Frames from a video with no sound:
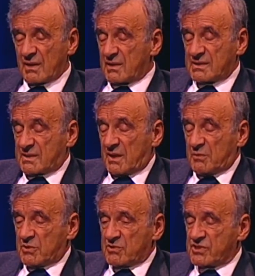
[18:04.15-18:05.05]
It's
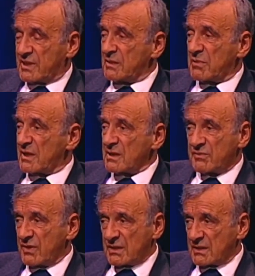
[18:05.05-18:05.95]
terrible to say, Barak
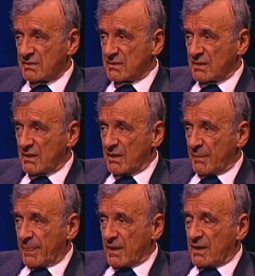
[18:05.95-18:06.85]
failed.
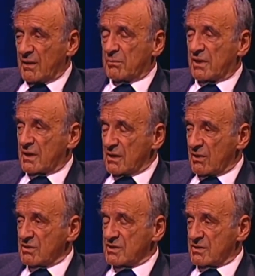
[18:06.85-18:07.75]
Barak
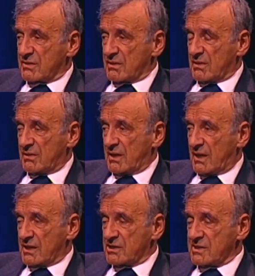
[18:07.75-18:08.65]
lost the
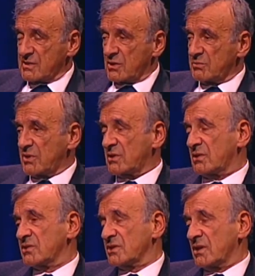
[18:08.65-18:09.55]
elections not
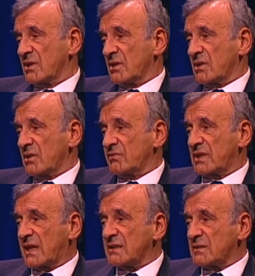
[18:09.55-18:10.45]
because of the
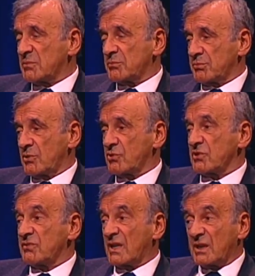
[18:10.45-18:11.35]
right, but because
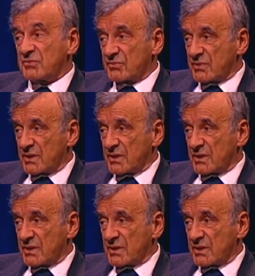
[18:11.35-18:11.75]
of the left.